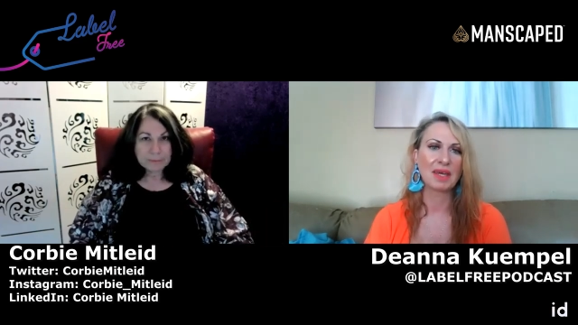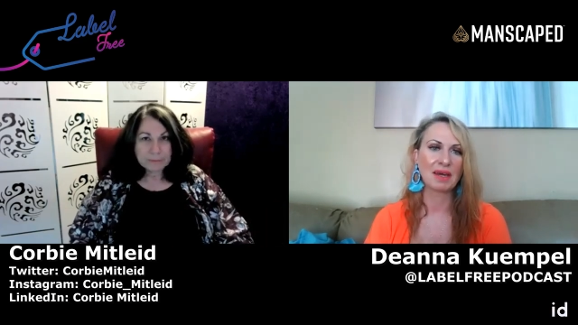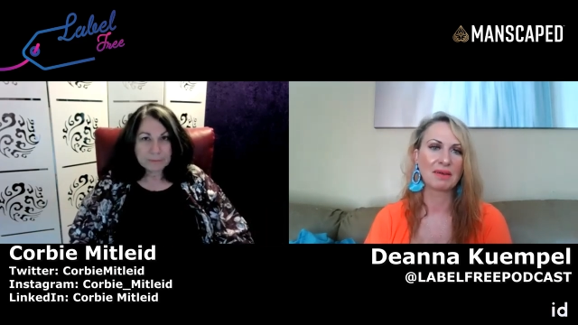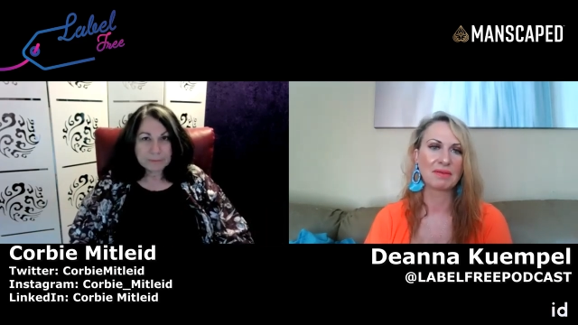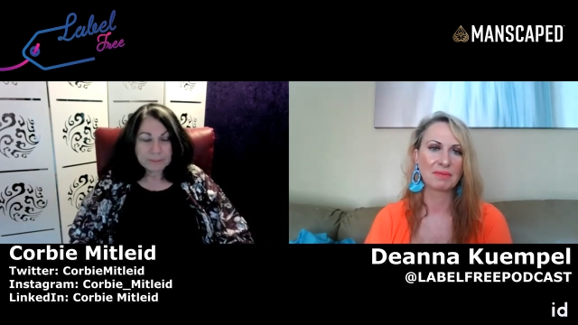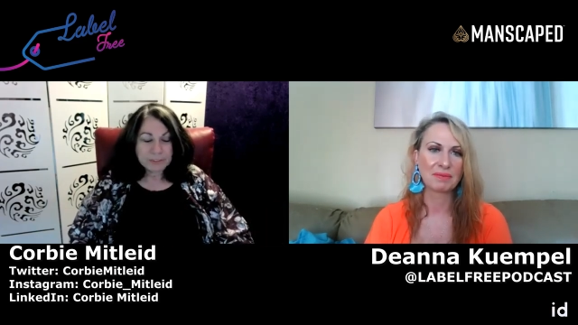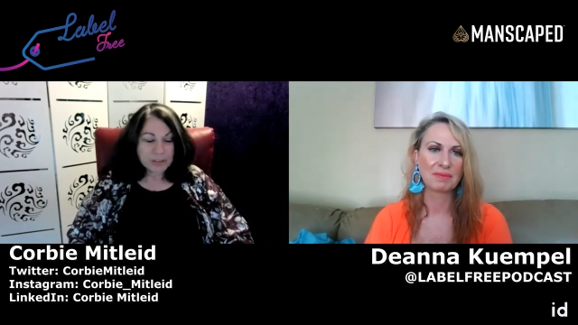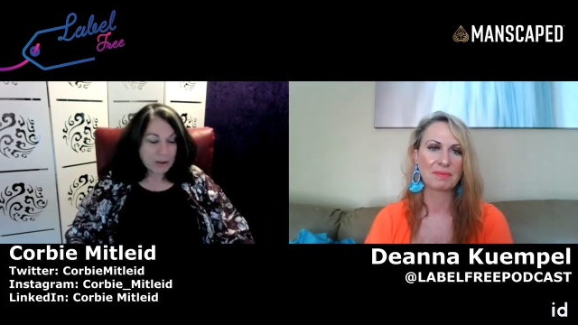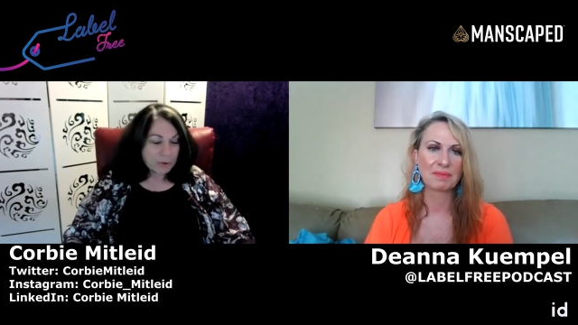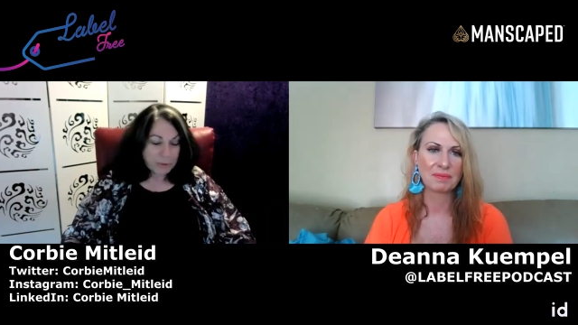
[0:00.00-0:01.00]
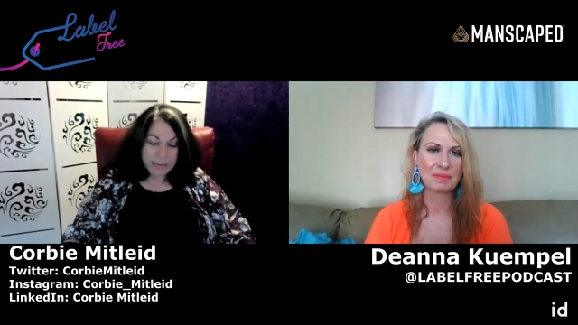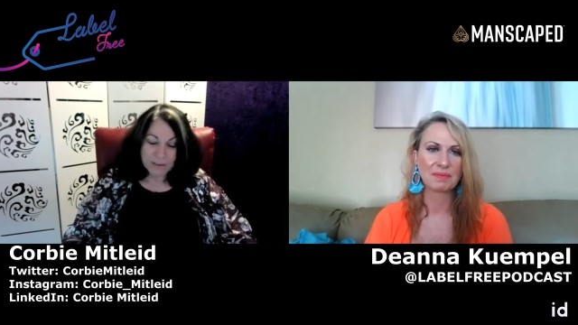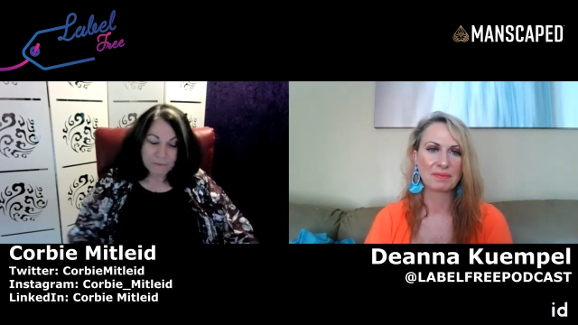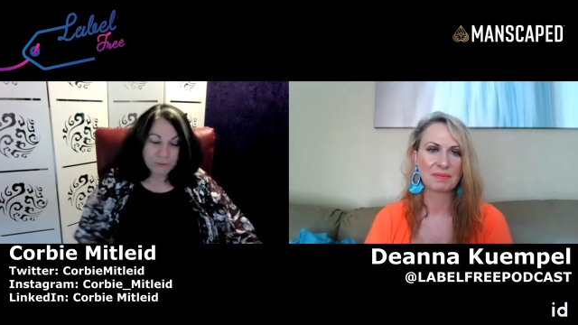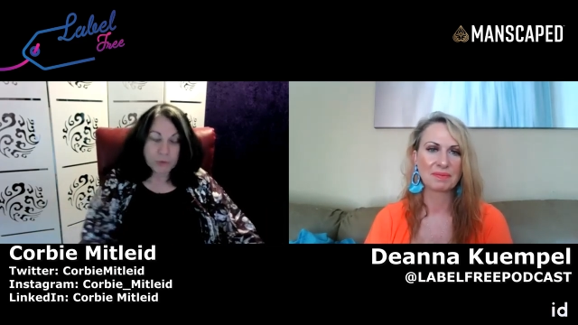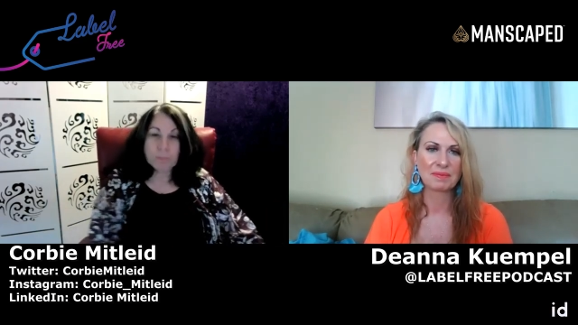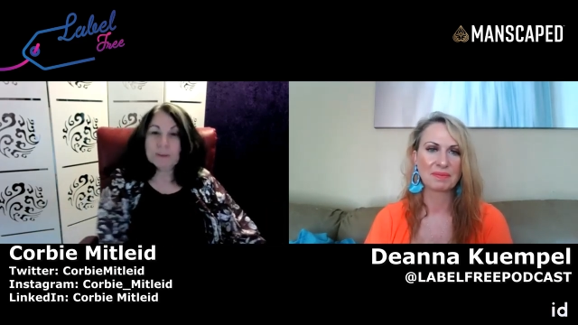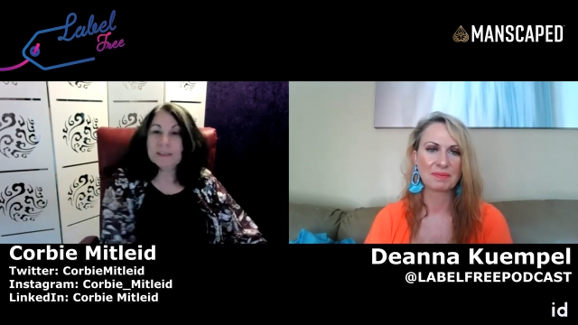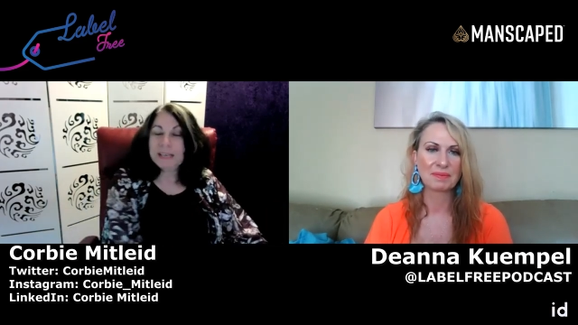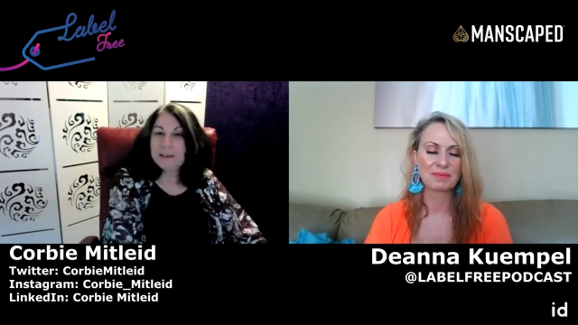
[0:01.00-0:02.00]
Speaker 1: Yeah. So if you
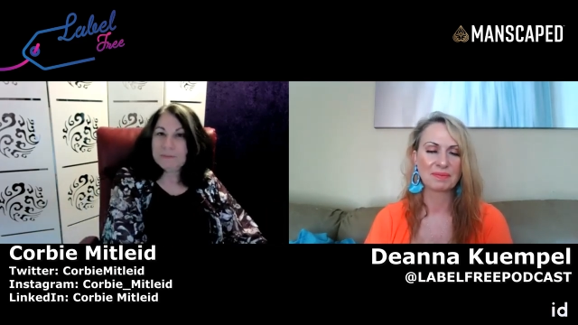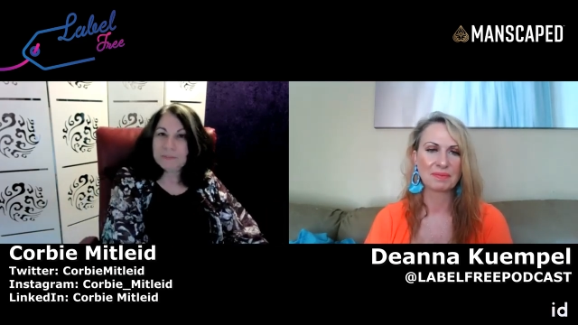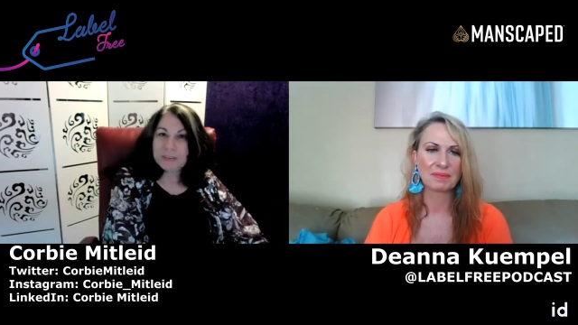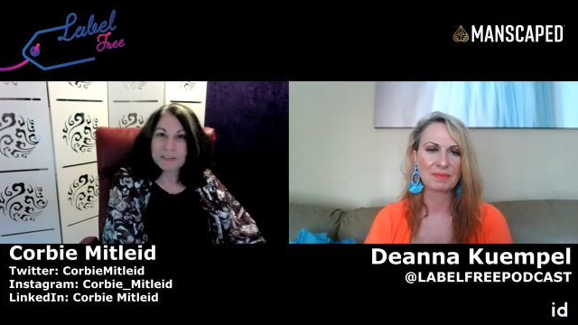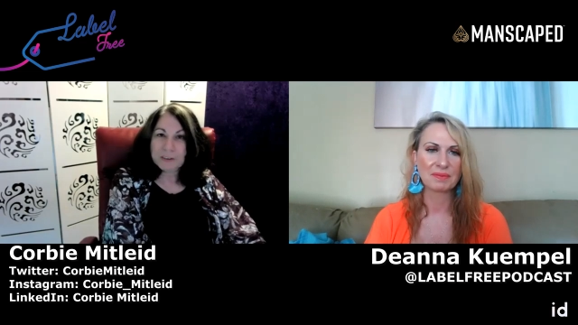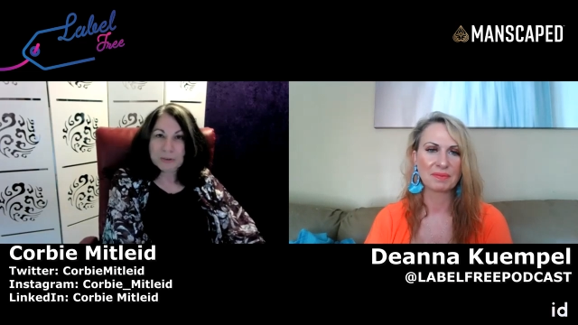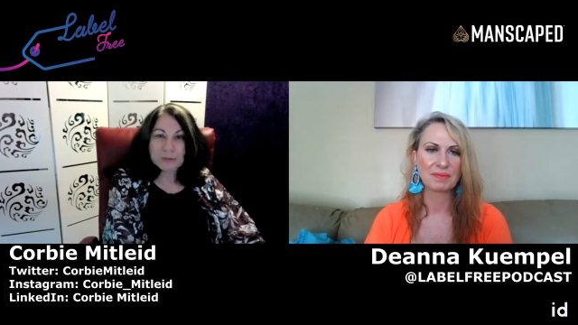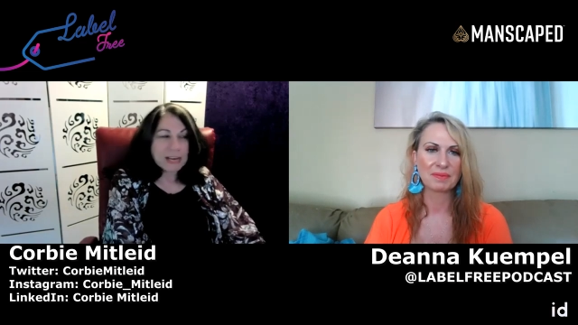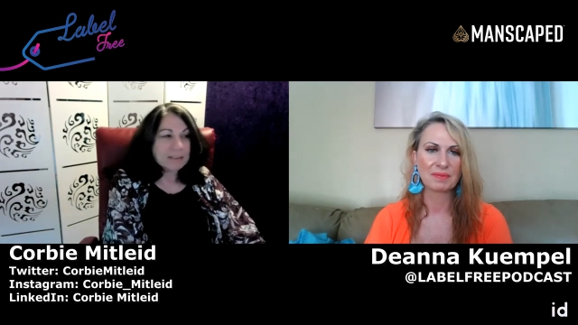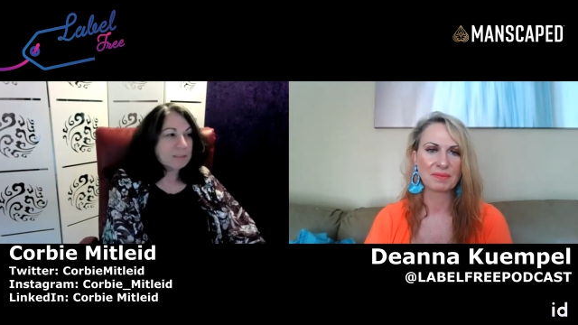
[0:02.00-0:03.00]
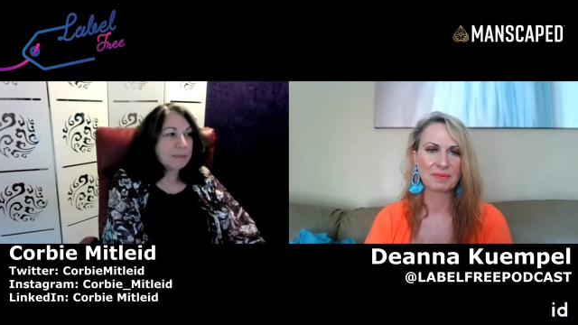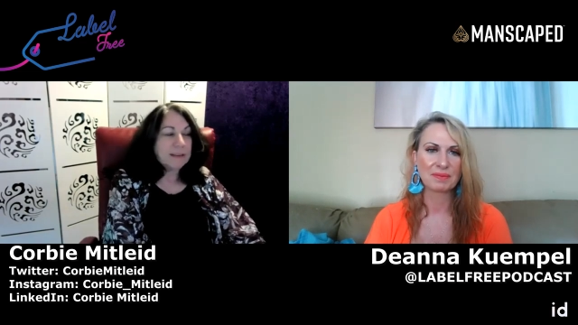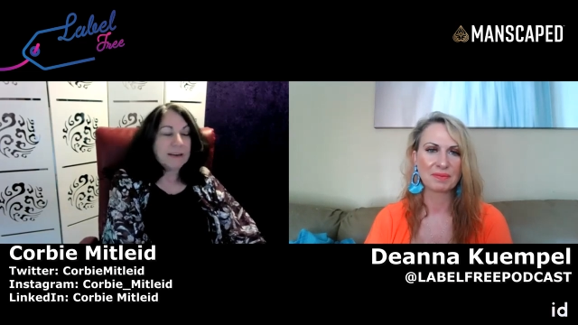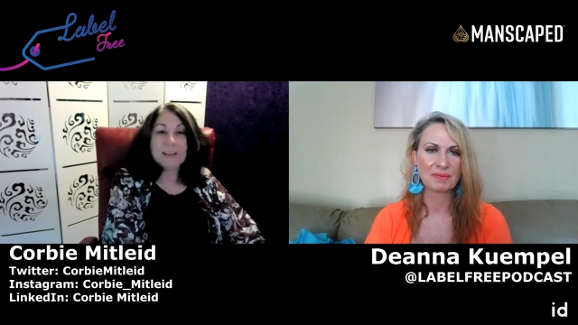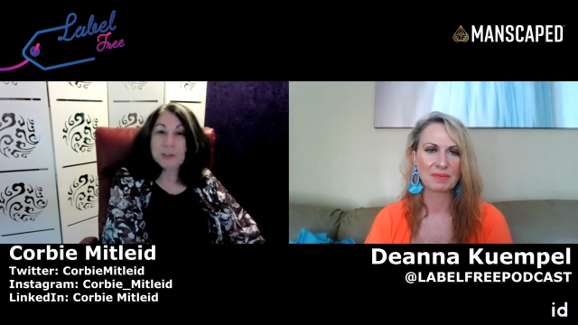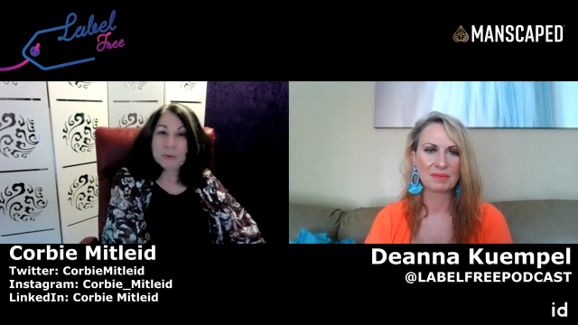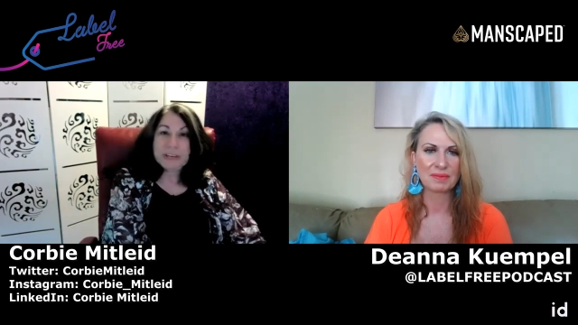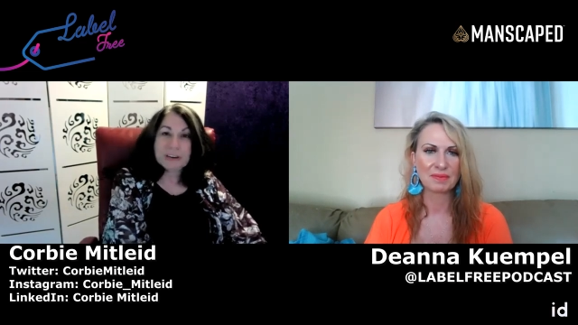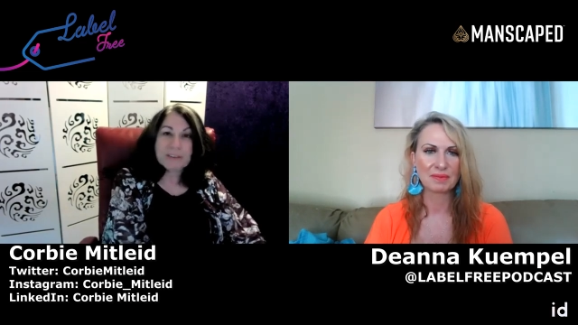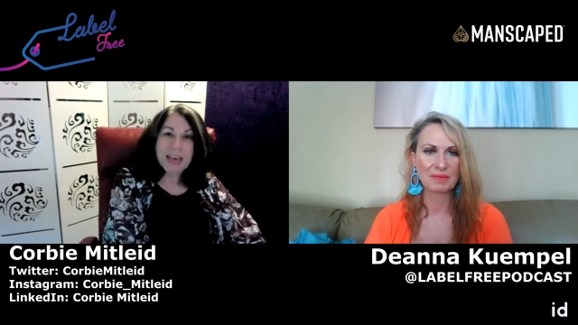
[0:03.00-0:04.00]
believe in the New Testament and
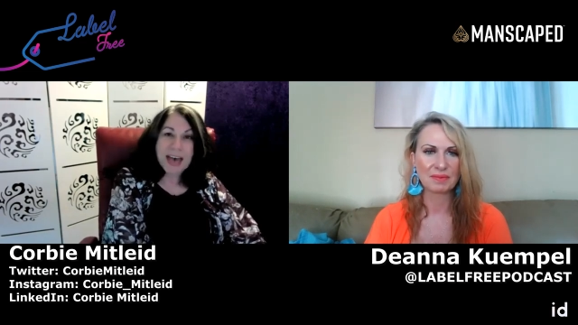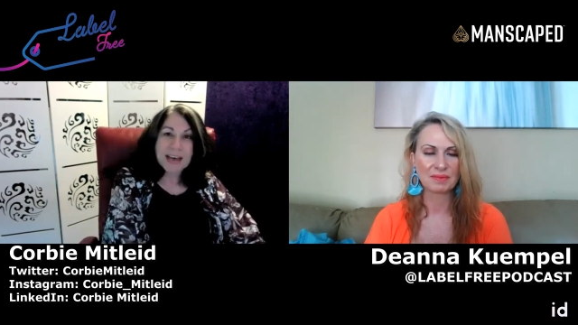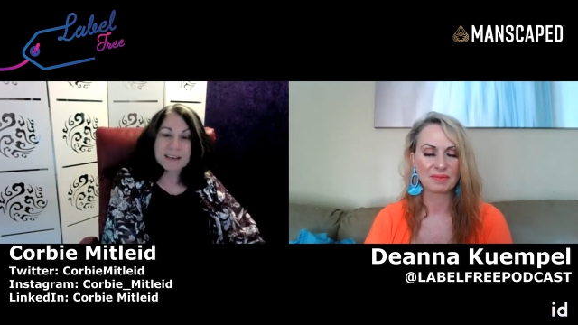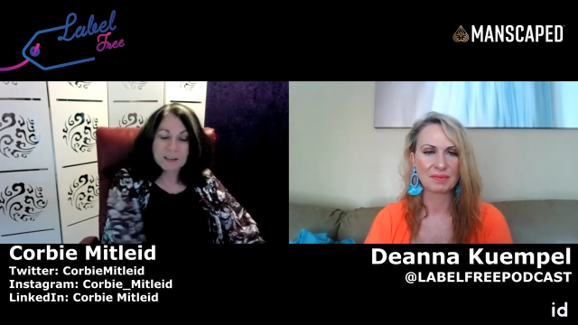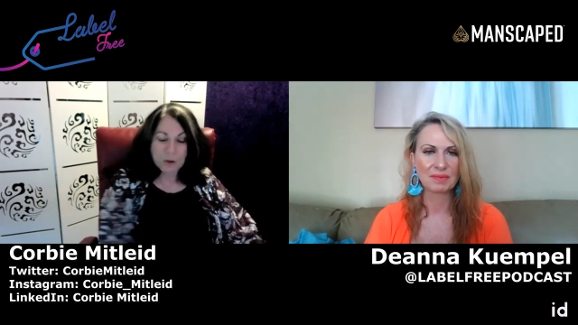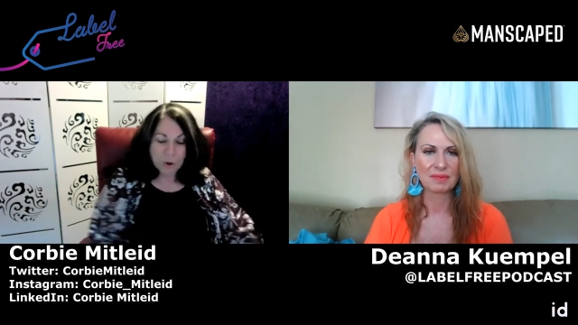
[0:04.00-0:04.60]
you hear that,